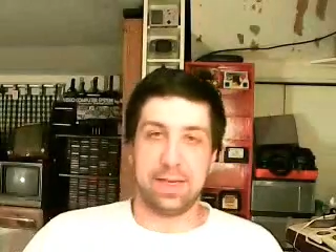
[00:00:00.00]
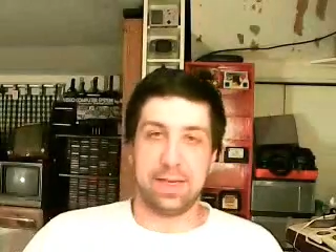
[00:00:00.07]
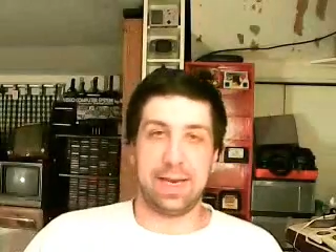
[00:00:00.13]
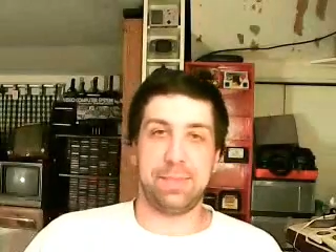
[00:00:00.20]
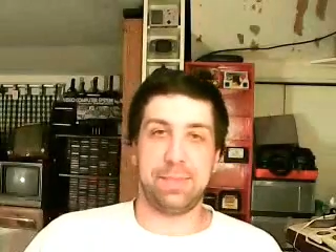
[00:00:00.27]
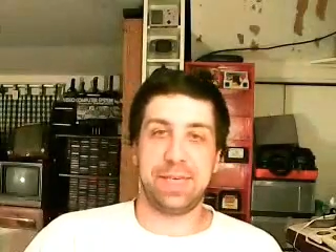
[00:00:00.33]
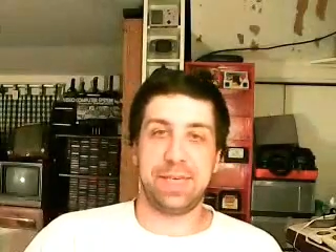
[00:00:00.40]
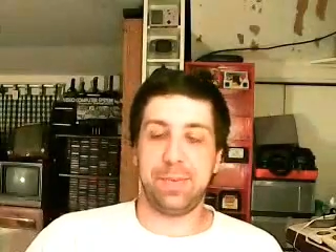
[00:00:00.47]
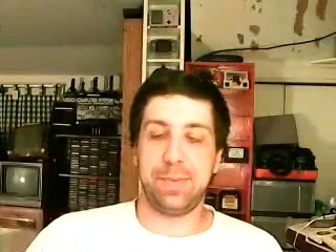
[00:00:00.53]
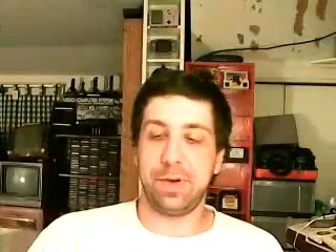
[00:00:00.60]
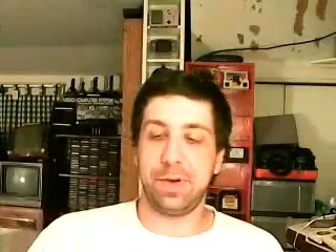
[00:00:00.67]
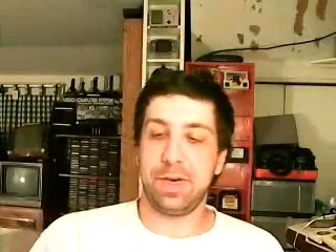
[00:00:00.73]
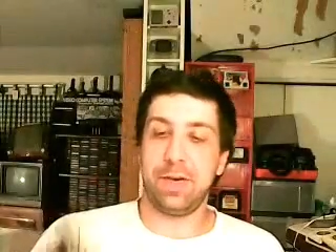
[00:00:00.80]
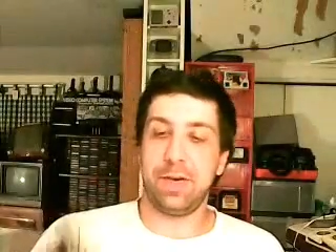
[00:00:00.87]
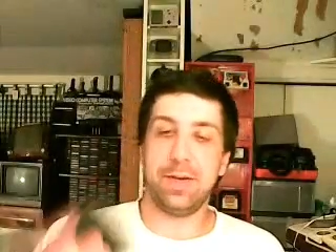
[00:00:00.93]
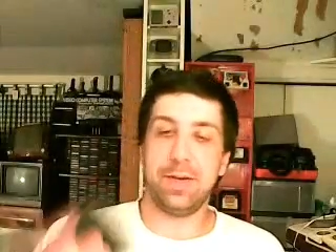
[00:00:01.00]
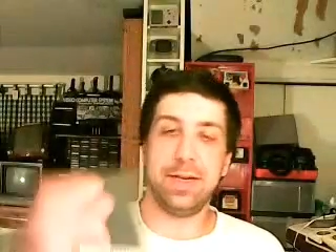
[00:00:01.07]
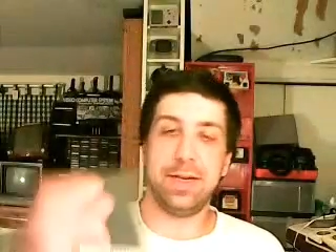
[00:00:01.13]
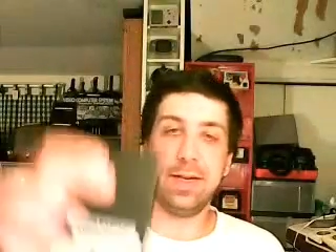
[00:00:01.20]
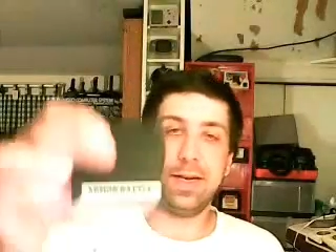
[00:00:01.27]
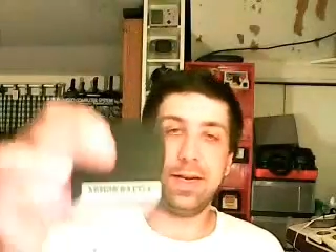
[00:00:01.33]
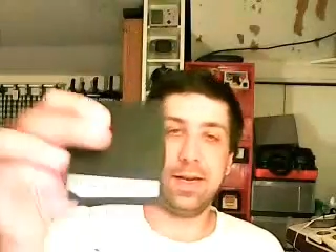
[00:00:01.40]
Games keep on going.
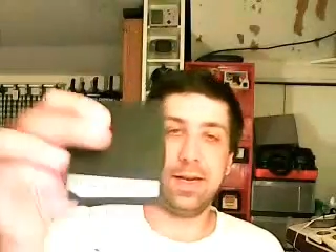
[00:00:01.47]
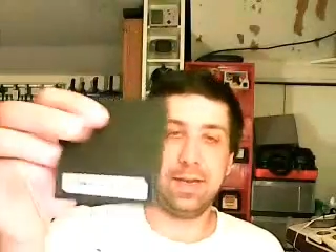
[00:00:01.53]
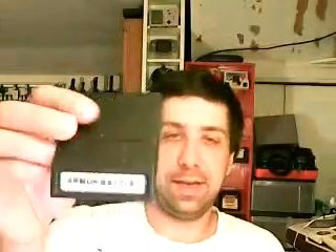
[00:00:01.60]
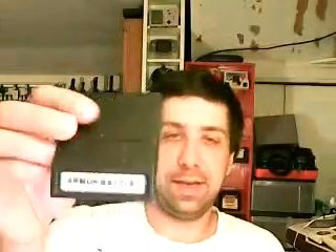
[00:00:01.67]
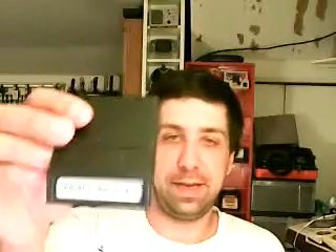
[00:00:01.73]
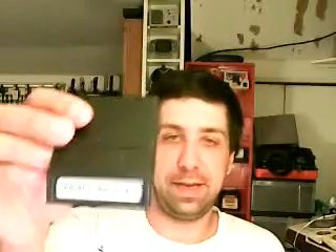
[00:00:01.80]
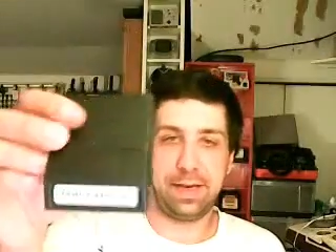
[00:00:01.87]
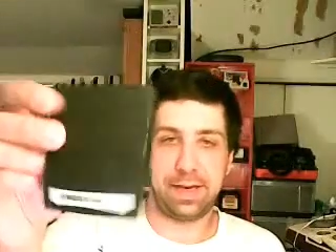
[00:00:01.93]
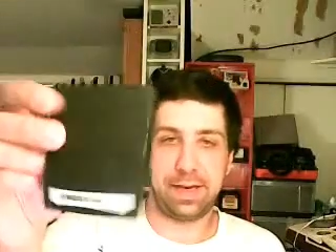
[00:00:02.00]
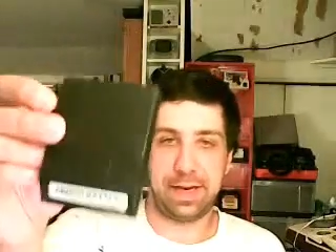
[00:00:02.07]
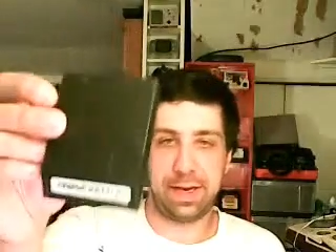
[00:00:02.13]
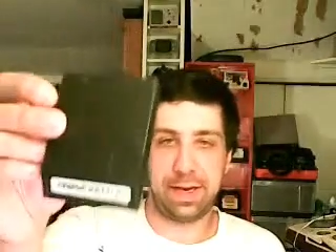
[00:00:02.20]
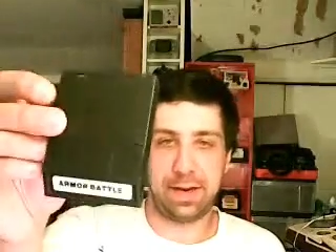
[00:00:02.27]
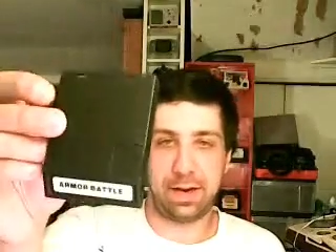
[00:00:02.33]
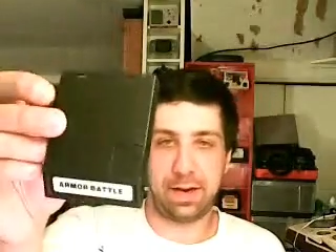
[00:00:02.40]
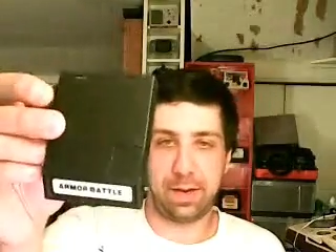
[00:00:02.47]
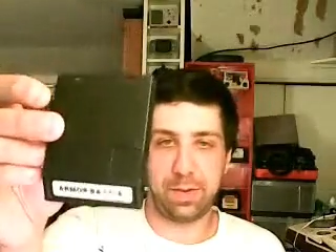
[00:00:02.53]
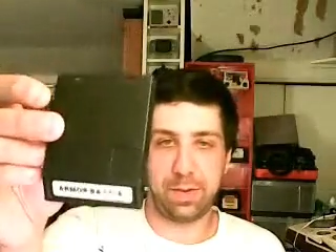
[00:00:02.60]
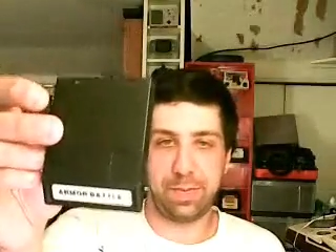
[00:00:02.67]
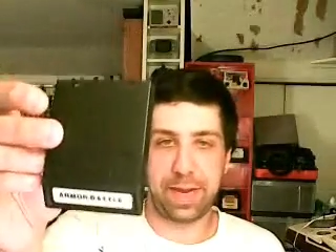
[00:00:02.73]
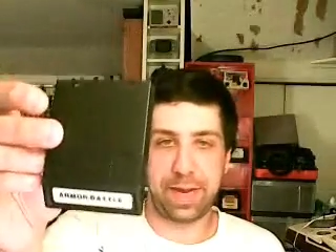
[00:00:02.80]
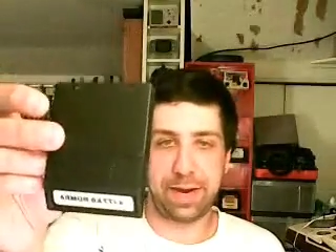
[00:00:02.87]
I got
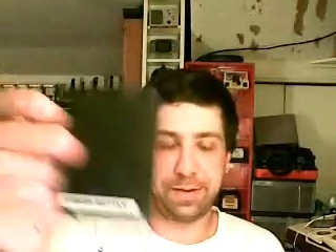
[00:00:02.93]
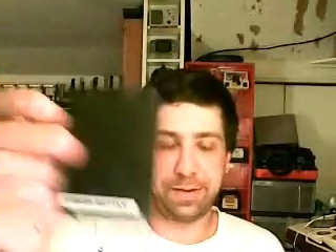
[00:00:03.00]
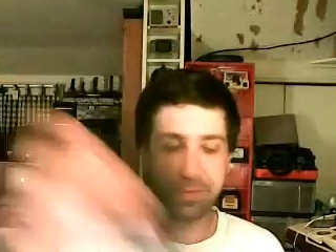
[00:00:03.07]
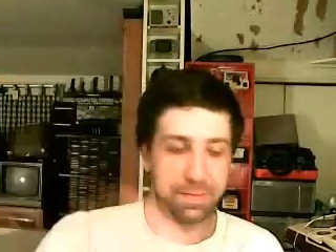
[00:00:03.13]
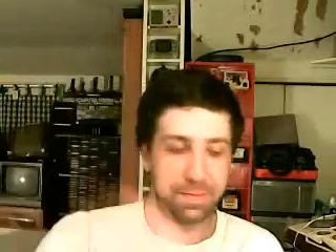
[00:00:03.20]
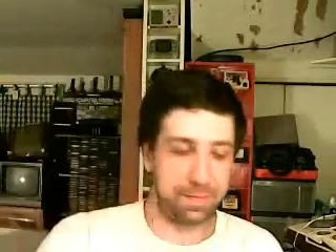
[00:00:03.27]
Armor Battle,